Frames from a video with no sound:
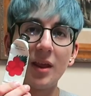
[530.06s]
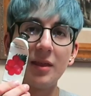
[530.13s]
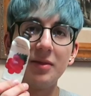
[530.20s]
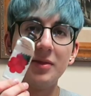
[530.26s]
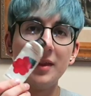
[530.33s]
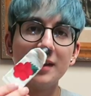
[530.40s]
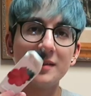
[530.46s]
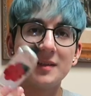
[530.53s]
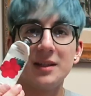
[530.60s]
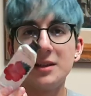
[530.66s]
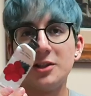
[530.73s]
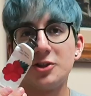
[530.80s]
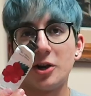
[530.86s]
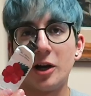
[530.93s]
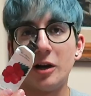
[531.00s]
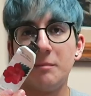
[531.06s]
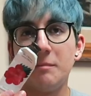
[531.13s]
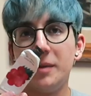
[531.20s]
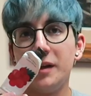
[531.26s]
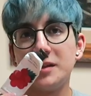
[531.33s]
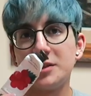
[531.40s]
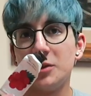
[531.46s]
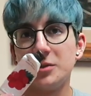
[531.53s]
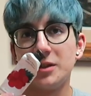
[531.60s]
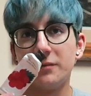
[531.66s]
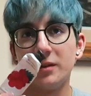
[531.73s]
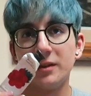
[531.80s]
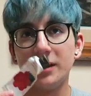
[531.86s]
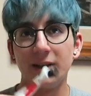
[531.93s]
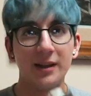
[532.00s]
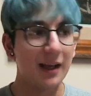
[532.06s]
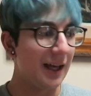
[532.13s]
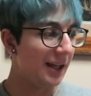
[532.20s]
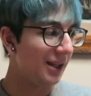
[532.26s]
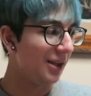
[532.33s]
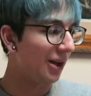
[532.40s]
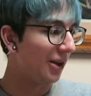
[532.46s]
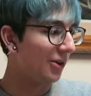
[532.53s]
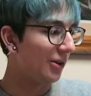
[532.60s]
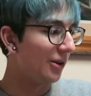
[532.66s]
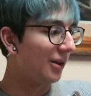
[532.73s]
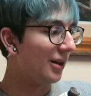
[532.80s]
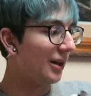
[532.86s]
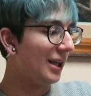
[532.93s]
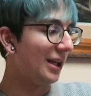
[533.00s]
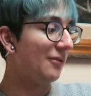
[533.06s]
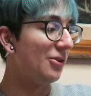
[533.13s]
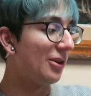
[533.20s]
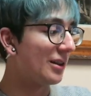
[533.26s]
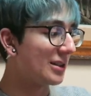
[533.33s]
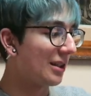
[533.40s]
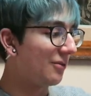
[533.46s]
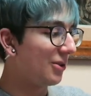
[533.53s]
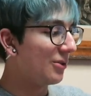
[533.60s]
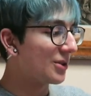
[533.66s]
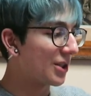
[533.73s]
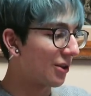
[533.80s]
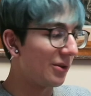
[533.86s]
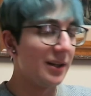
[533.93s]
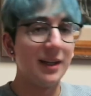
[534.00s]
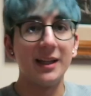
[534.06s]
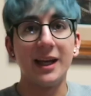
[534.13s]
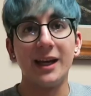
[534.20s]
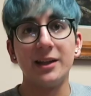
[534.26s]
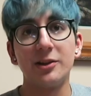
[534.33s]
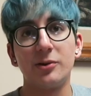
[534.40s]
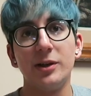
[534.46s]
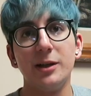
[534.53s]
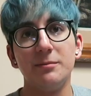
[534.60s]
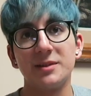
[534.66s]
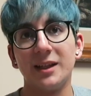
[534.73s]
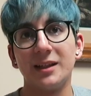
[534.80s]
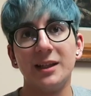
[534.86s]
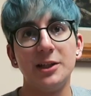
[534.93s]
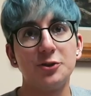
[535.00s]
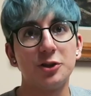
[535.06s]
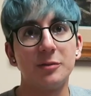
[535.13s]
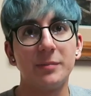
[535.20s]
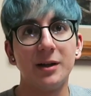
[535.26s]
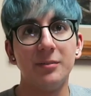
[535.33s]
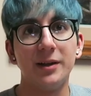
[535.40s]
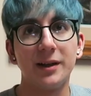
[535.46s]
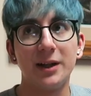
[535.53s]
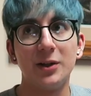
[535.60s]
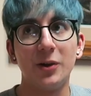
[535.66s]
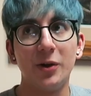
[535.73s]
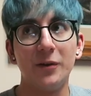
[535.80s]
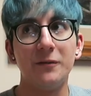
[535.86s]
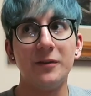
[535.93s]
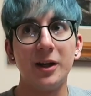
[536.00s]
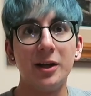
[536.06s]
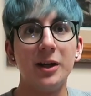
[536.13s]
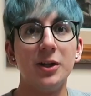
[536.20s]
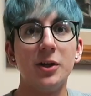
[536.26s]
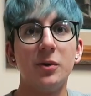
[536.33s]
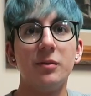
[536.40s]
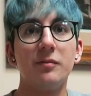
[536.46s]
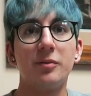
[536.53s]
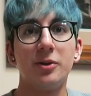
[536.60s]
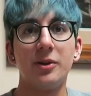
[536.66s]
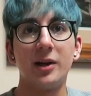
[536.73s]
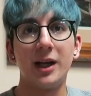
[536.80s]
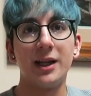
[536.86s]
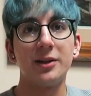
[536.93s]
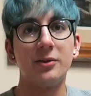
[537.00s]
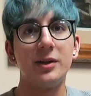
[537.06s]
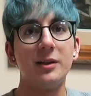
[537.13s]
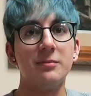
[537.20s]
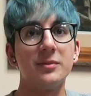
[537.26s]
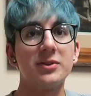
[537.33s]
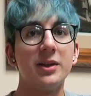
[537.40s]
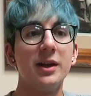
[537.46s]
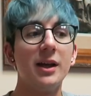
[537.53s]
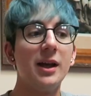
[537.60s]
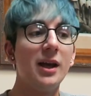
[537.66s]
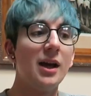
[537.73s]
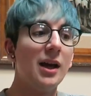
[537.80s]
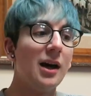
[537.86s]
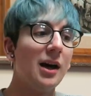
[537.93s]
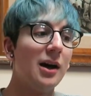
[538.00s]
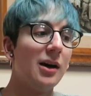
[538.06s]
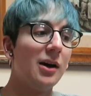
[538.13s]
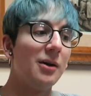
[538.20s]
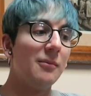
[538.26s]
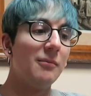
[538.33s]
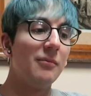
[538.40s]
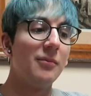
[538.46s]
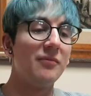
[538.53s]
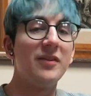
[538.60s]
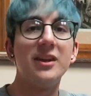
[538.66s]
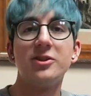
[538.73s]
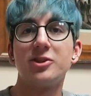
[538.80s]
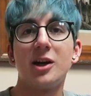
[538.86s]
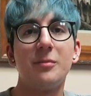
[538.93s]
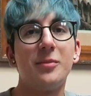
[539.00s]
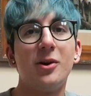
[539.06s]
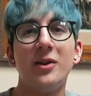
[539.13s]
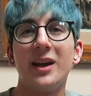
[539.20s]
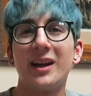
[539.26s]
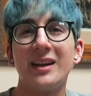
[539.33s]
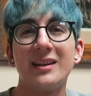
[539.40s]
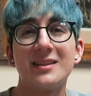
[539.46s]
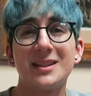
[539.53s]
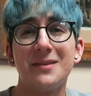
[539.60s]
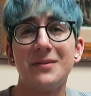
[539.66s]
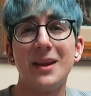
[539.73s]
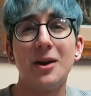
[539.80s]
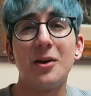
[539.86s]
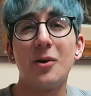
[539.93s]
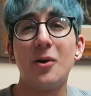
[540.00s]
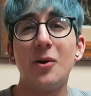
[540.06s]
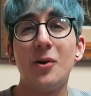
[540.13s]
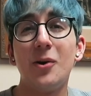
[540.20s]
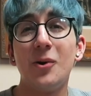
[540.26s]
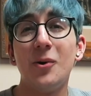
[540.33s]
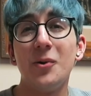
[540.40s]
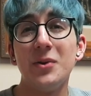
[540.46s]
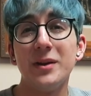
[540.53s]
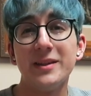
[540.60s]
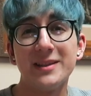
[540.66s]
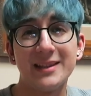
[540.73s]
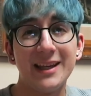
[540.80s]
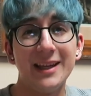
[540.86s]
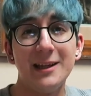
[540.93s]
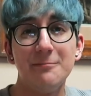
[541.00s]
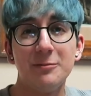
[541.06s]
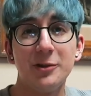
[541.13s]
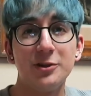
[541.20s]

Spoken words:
This did the job, but it's no different than any other. If you guys have used Korean hand creams like Nature Republic, I know they're very known for their hand creams, Face Shop, all that kind of stuff. They are all the same.